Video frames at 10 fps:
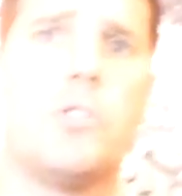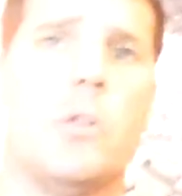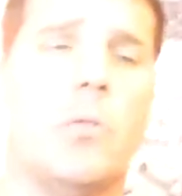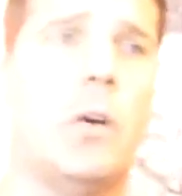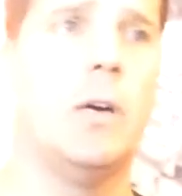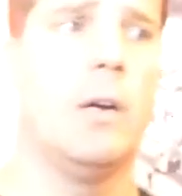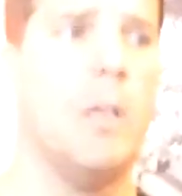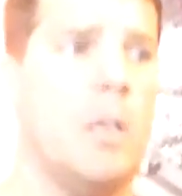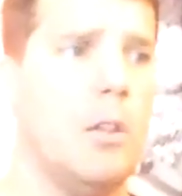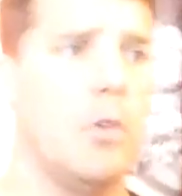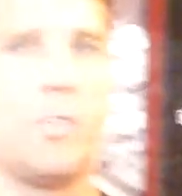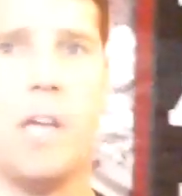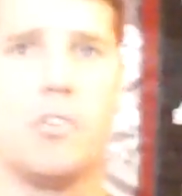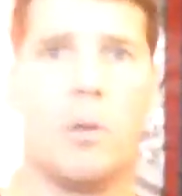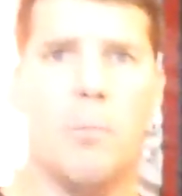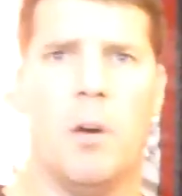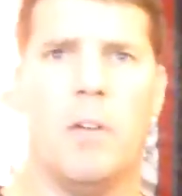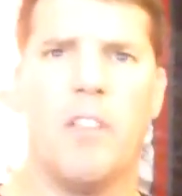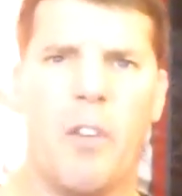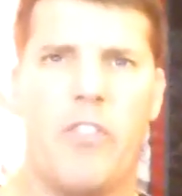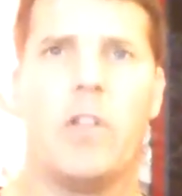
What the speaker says: so those guys are you know,